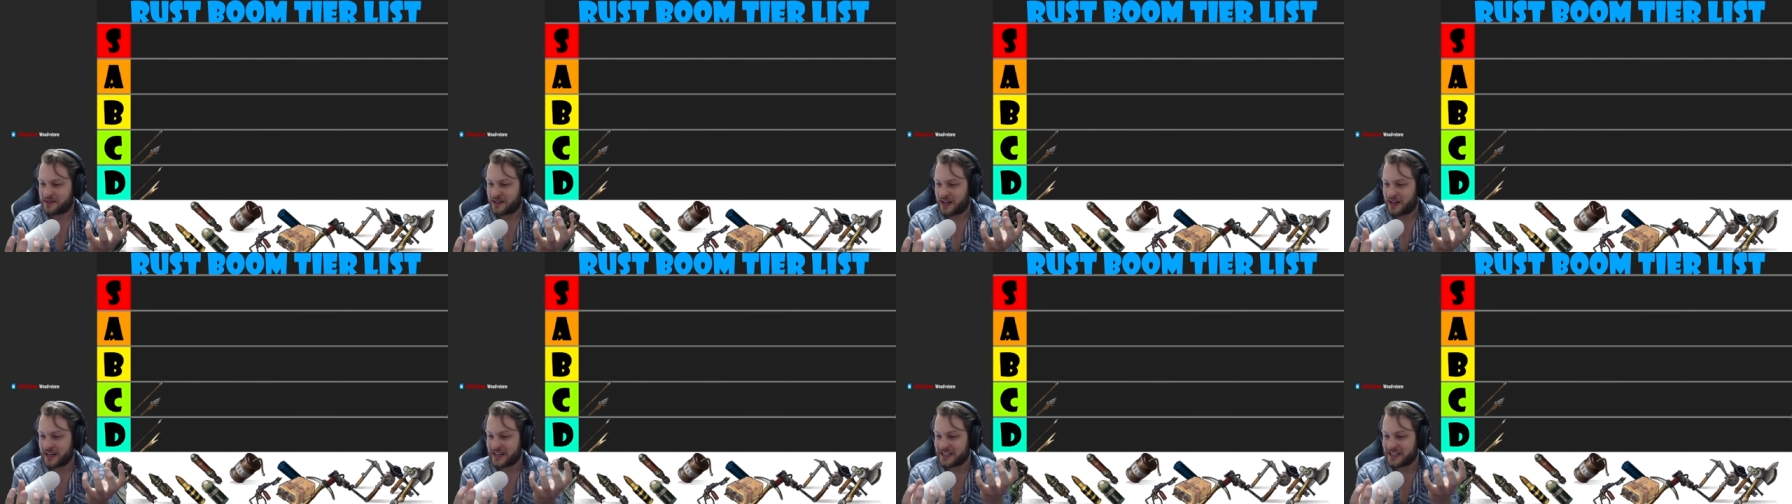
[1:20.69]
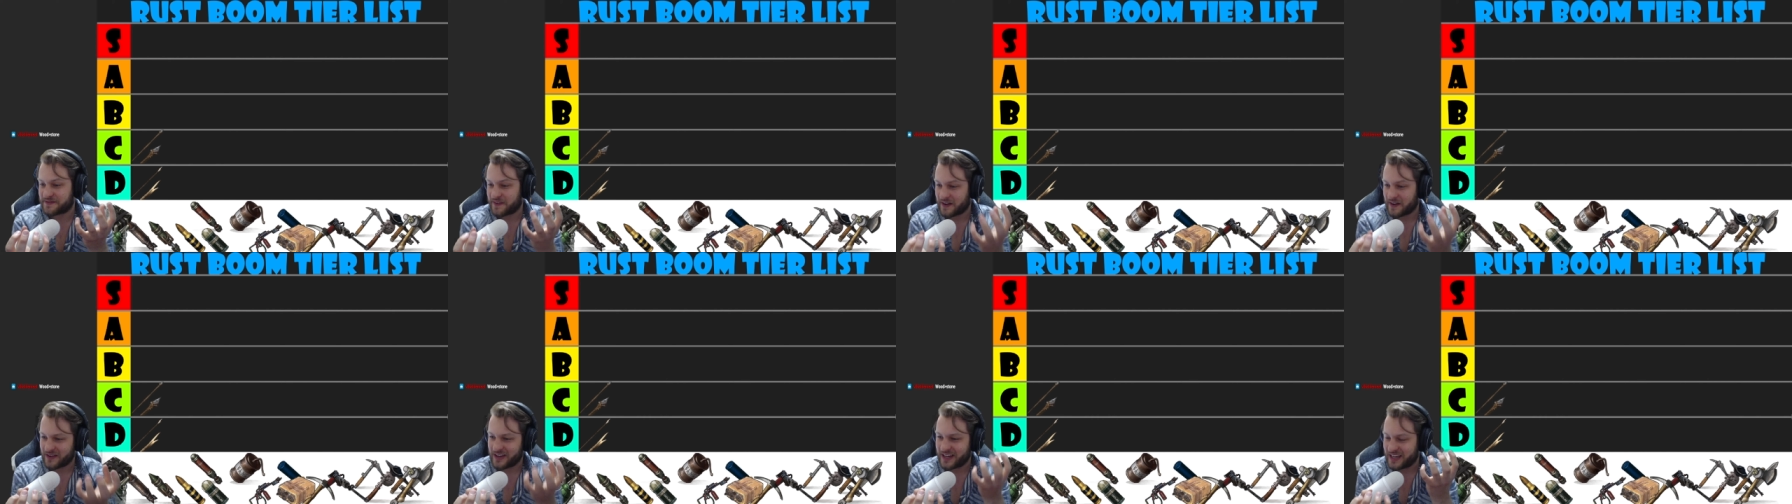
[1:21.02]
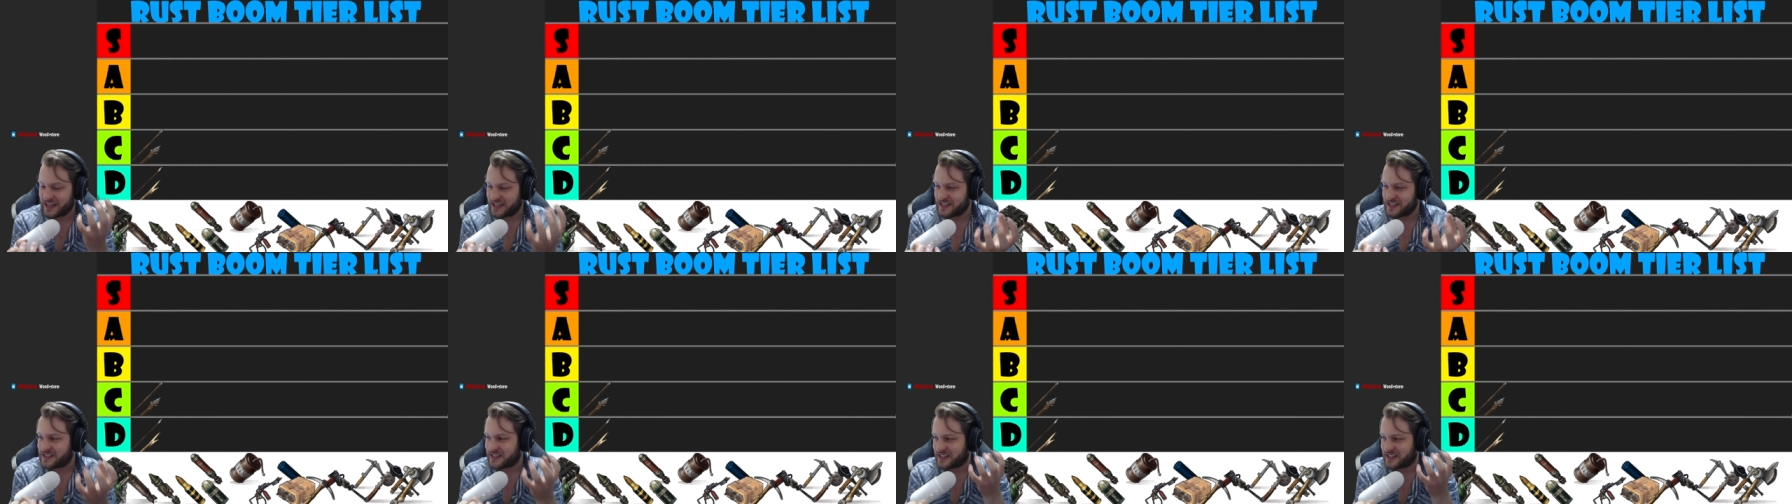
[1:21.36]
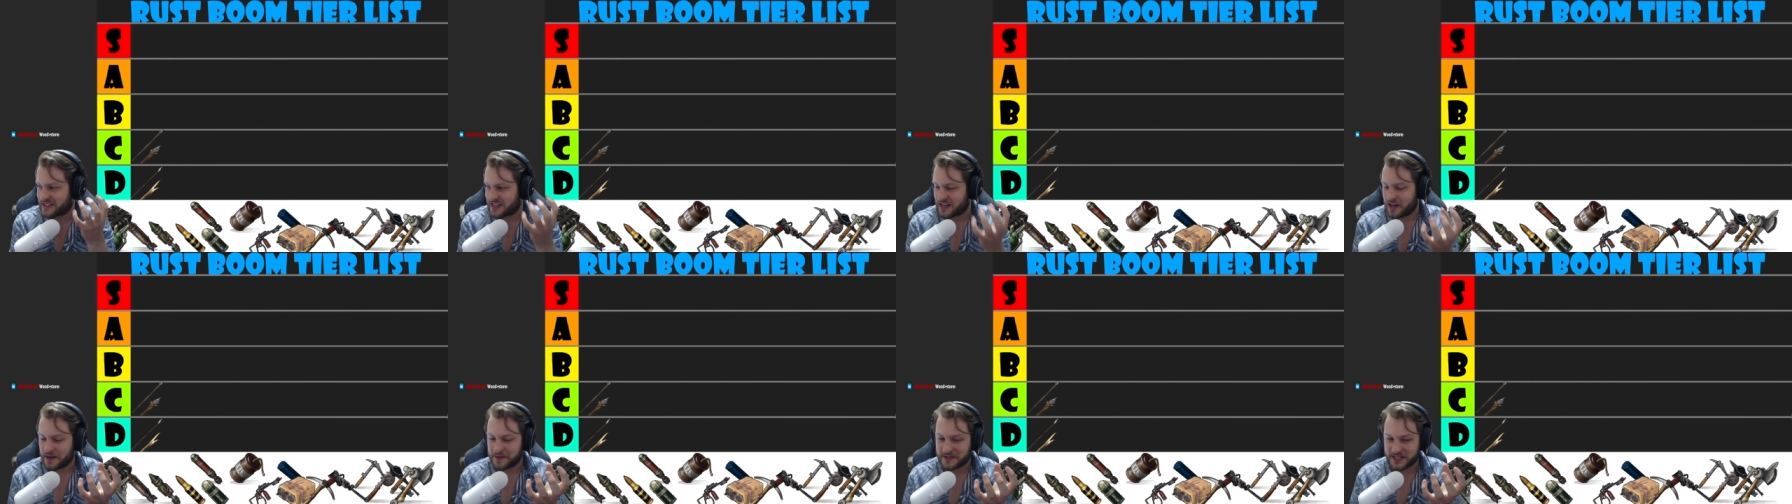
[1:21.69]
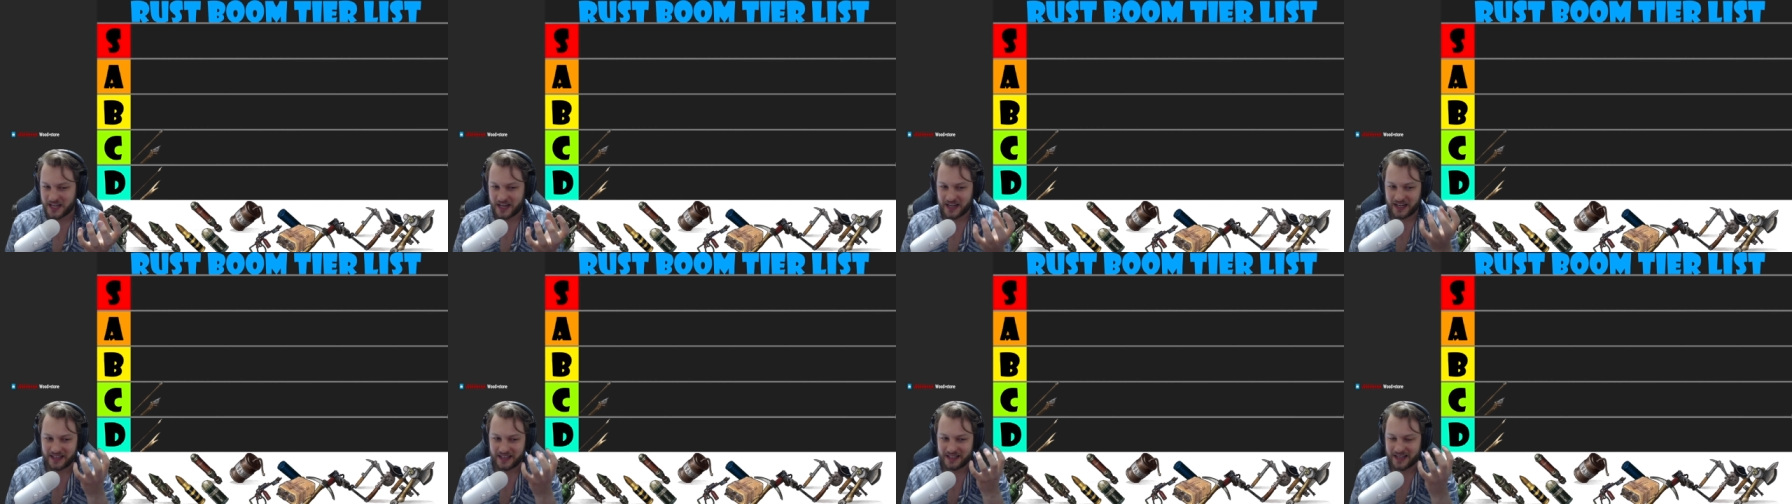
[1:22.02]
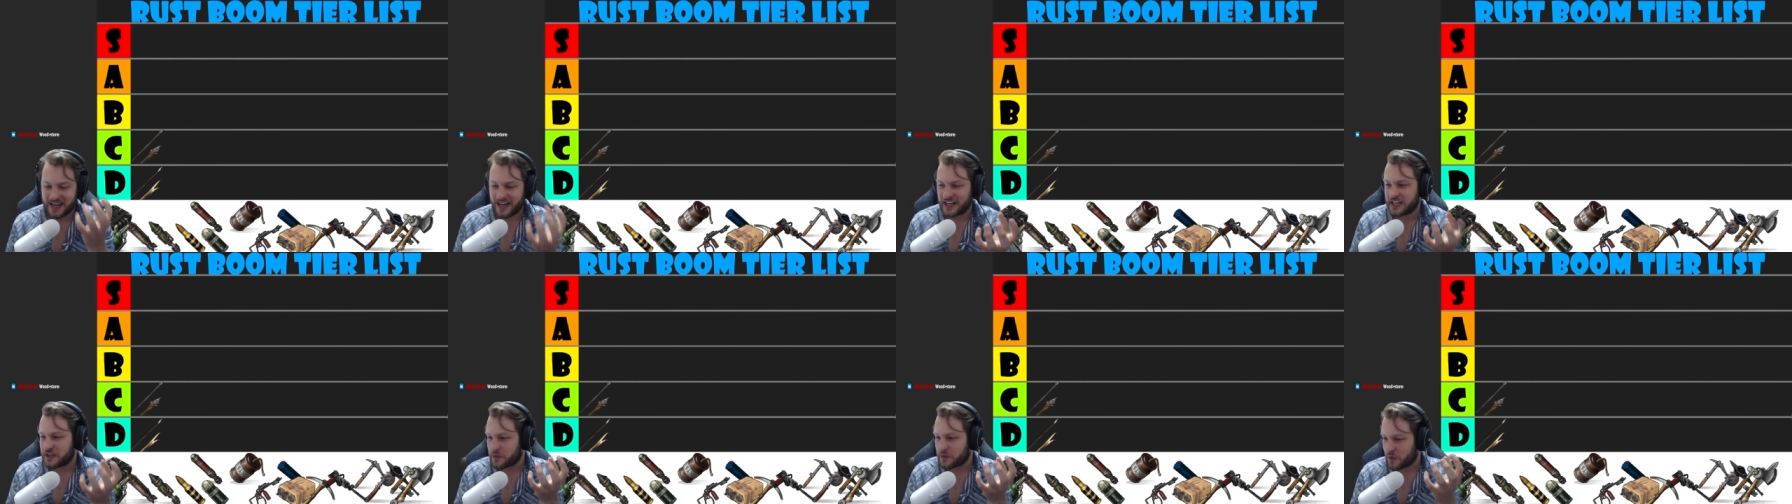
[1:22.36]
And it's very easy to obtain.
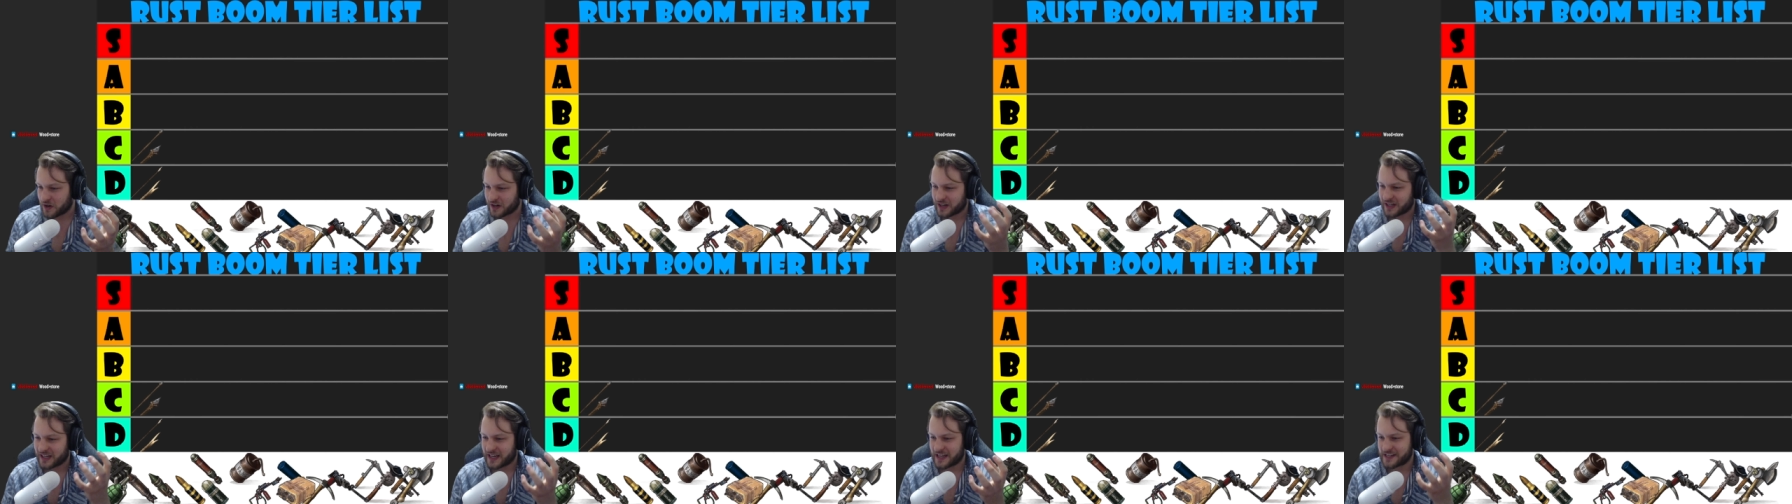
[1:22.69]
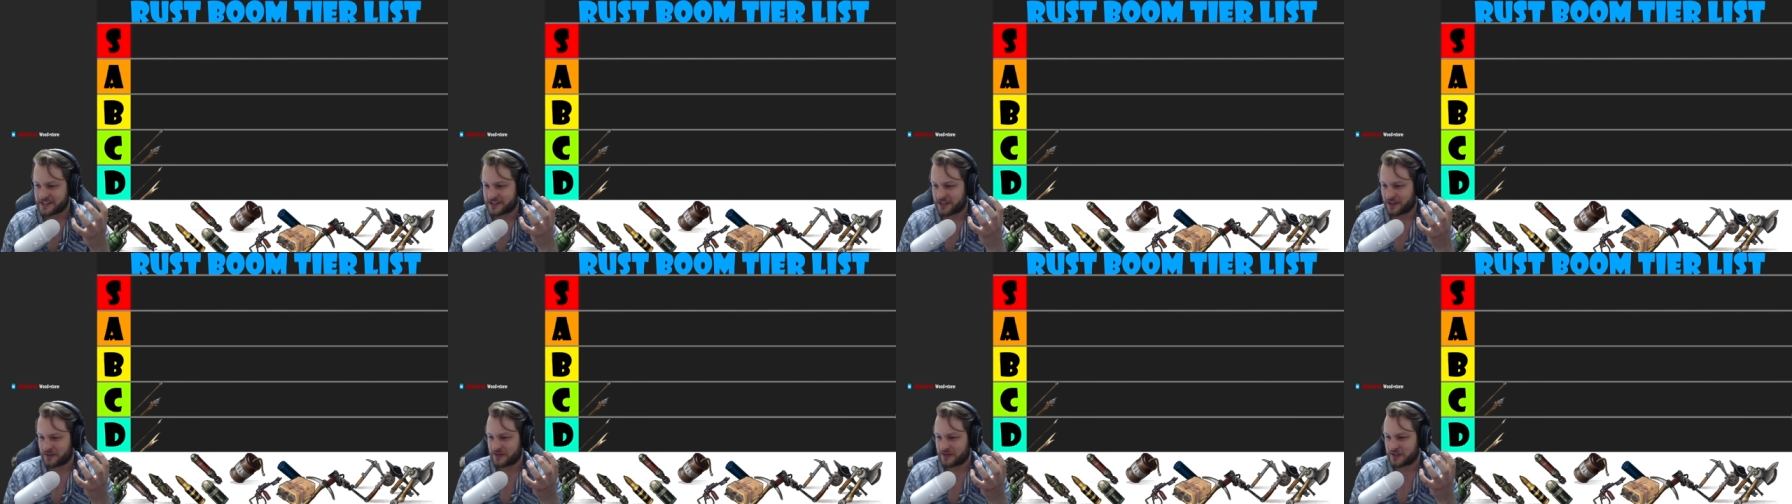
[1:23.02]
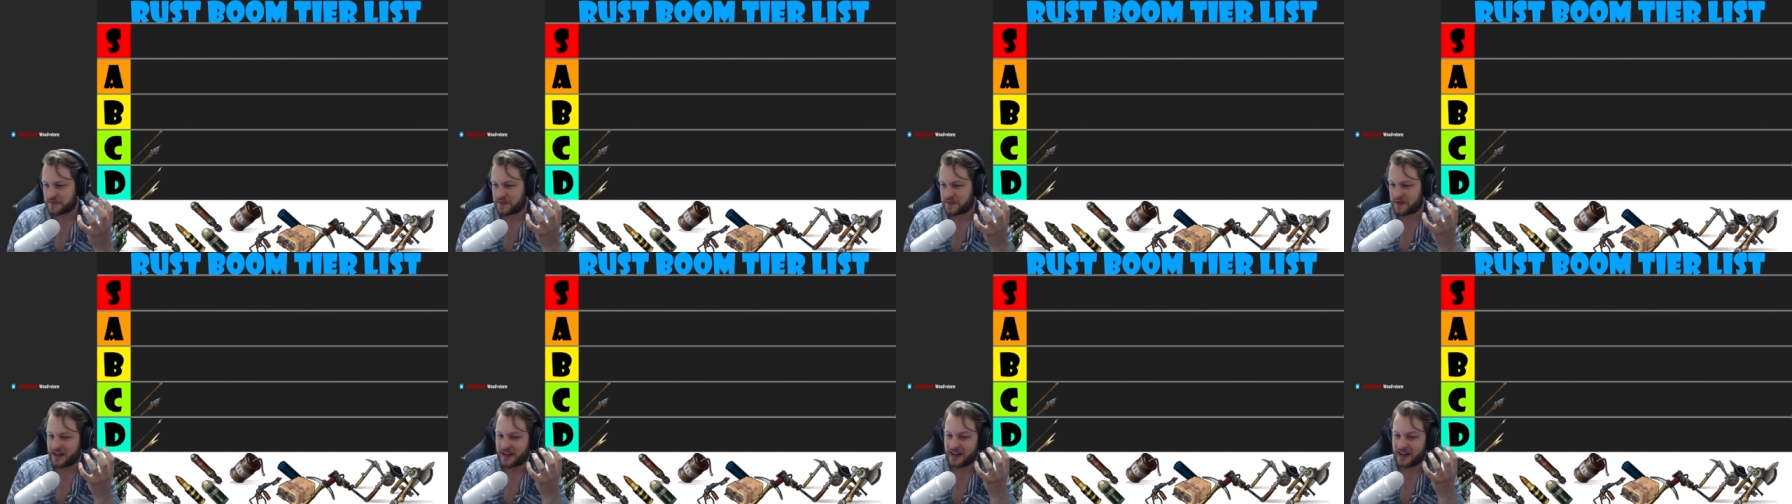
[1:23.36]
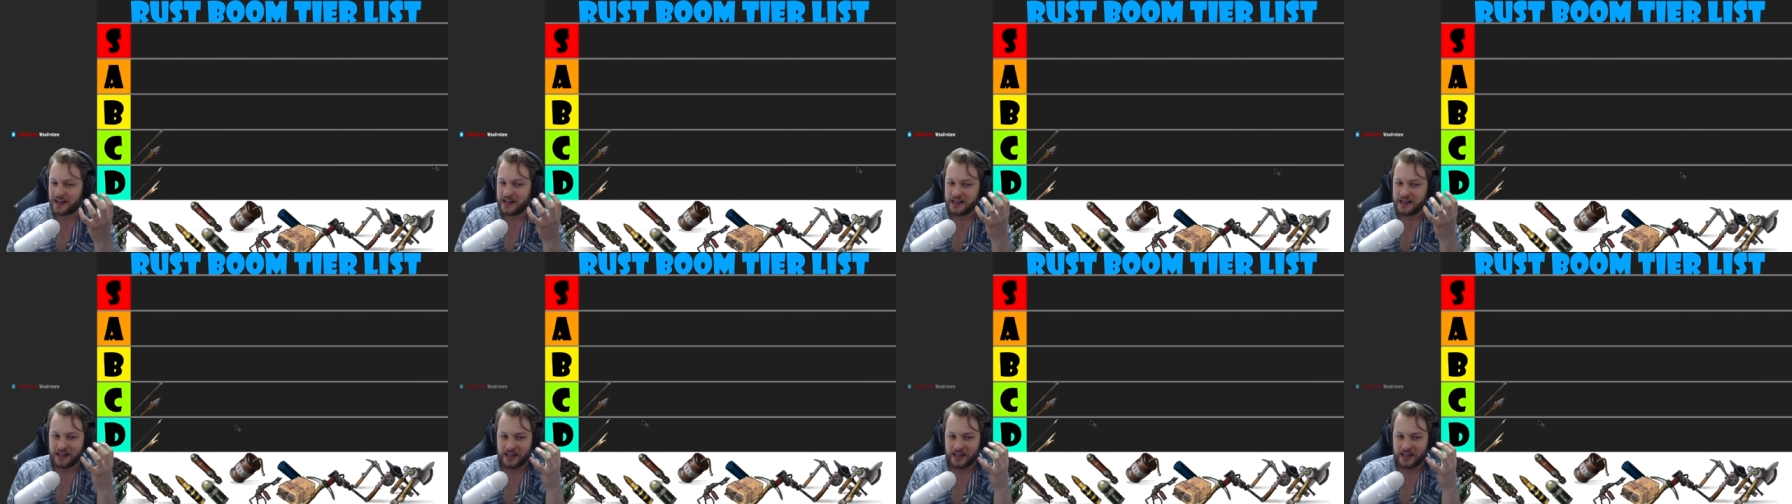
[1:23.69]
Anyone can get a stone spear.